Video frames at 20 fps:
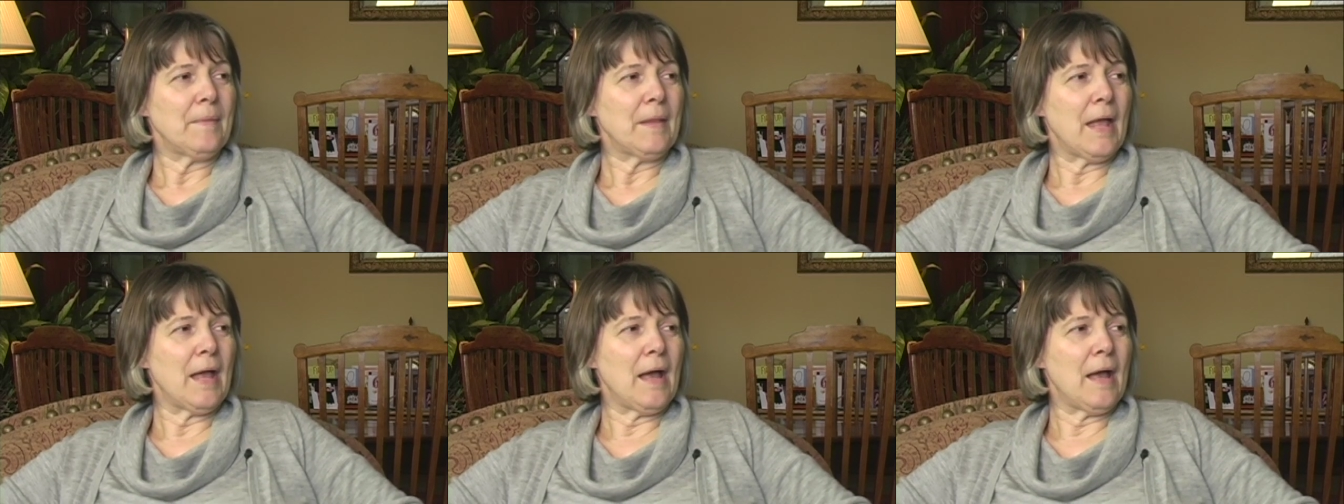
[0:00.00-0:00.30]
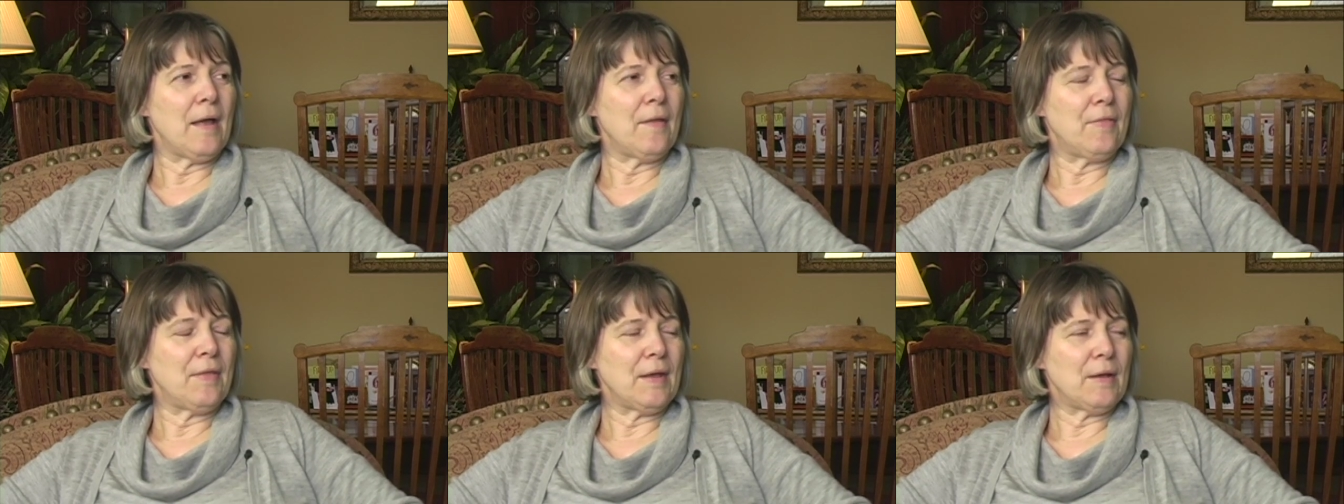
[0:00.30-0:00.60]
Uh,
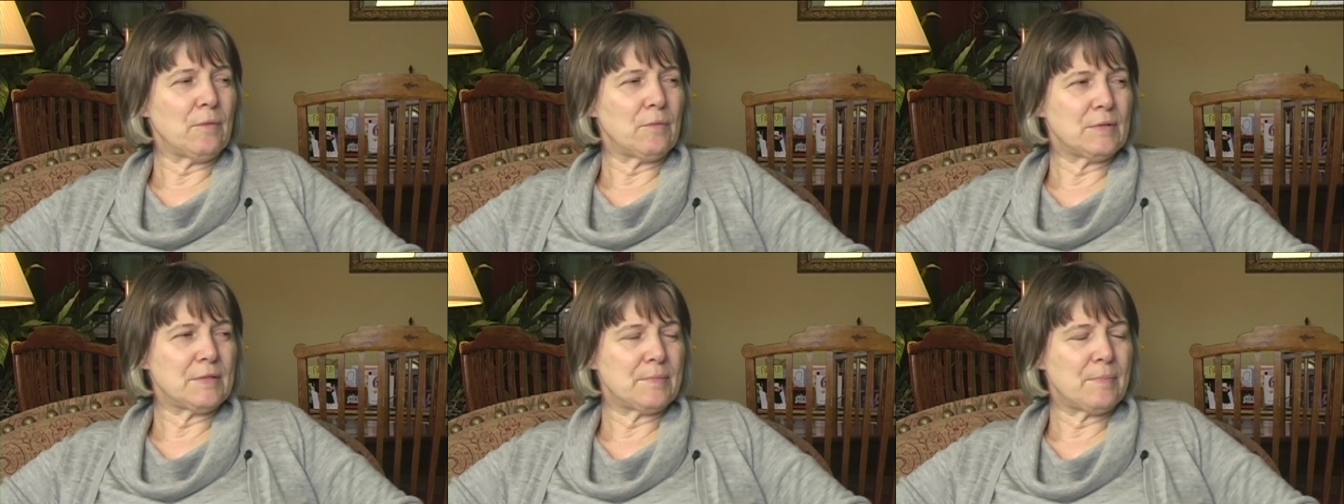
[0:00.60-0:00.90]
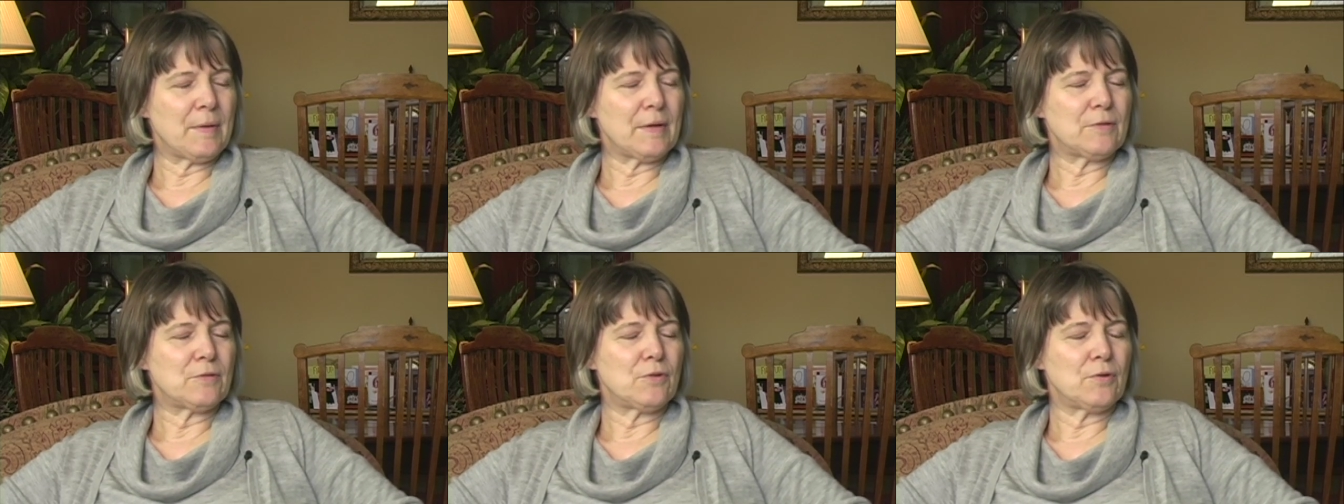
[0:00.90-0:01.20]
I think it was
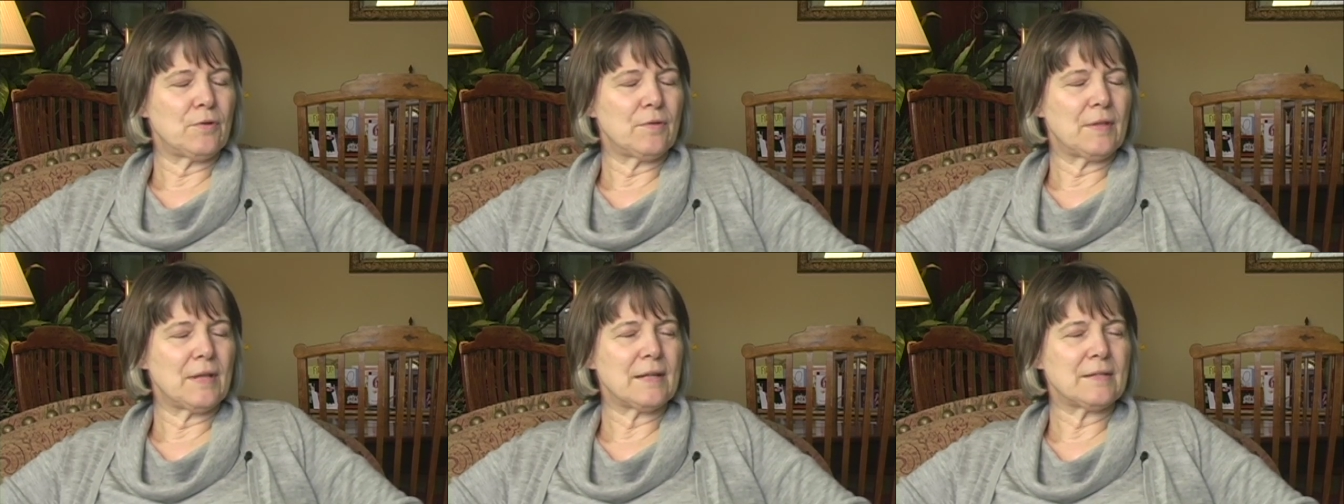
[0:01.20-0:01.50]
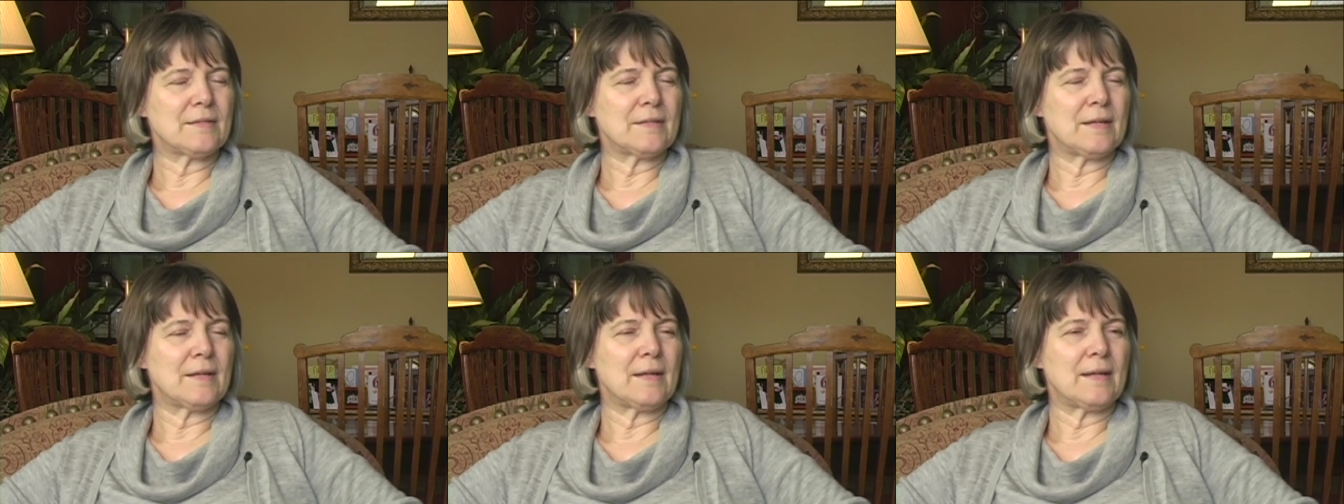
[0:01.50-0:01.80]
about two
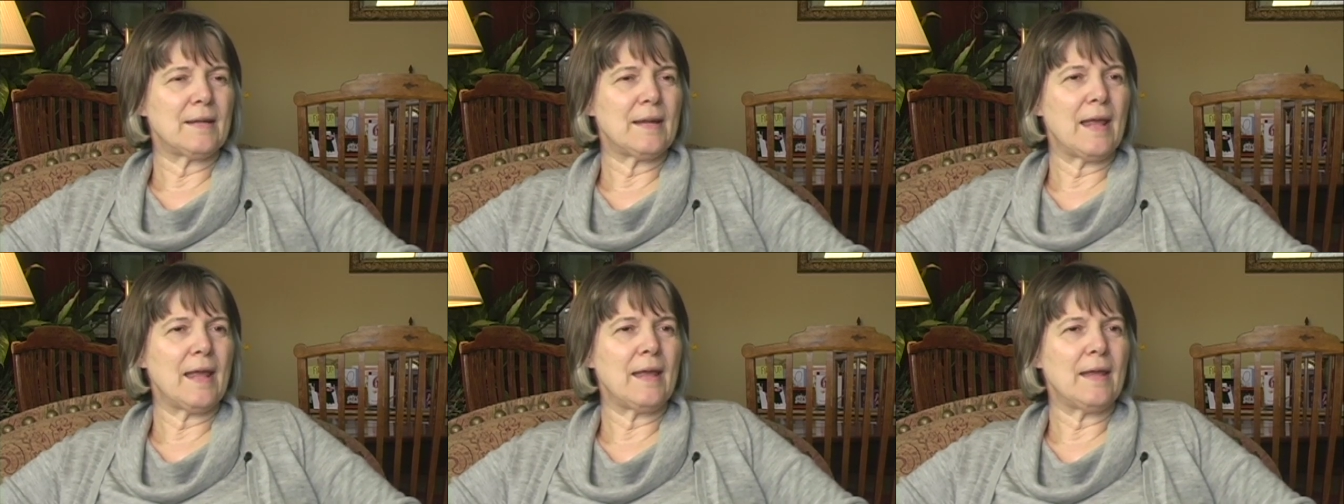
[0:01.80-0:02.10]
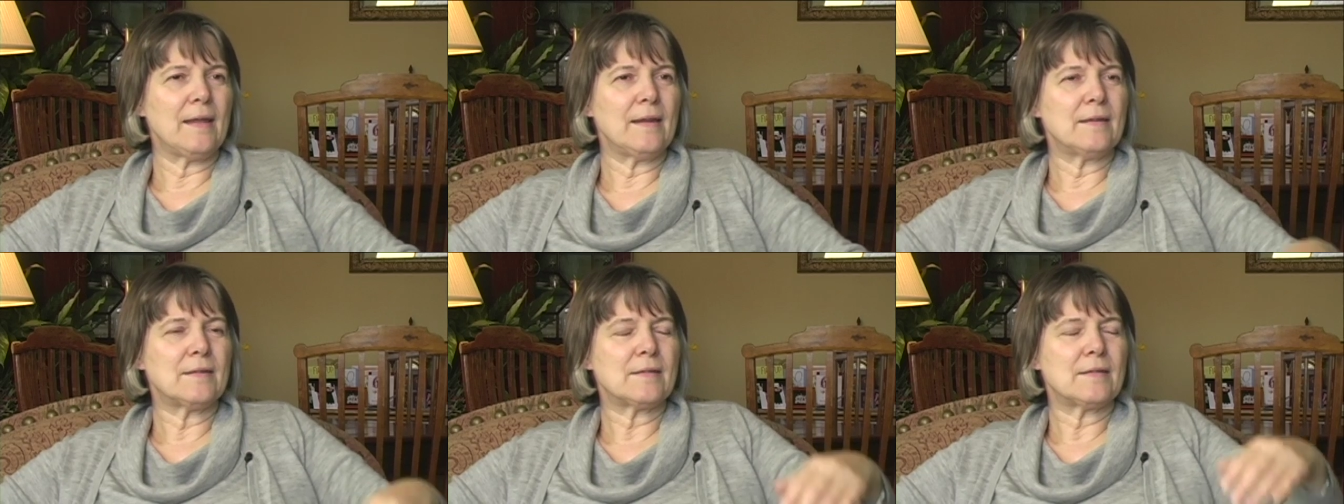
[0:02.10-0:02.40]
thousand
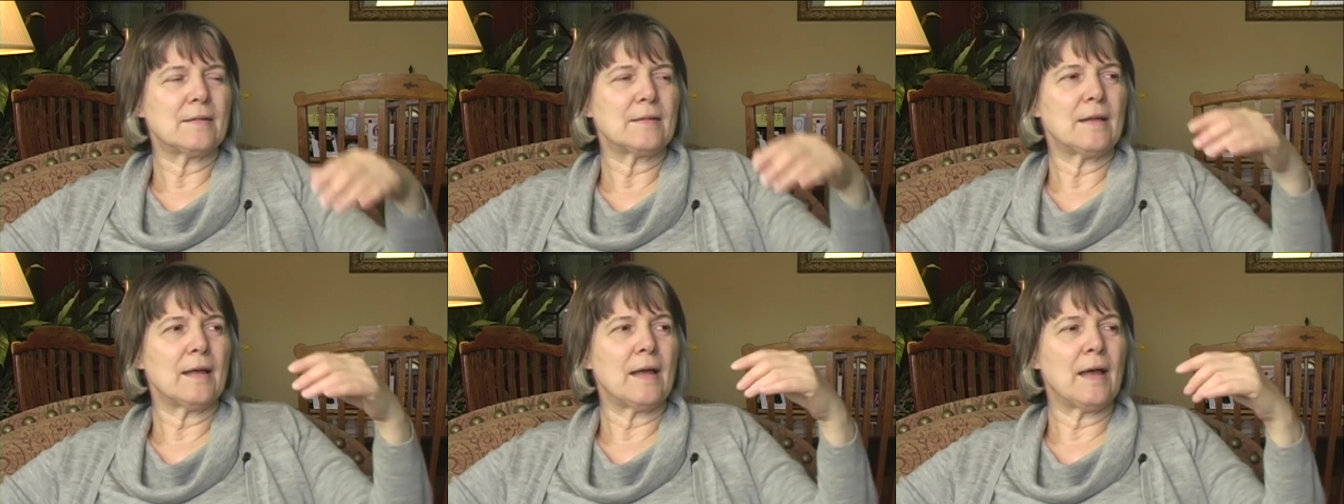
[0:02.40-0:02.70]
eight,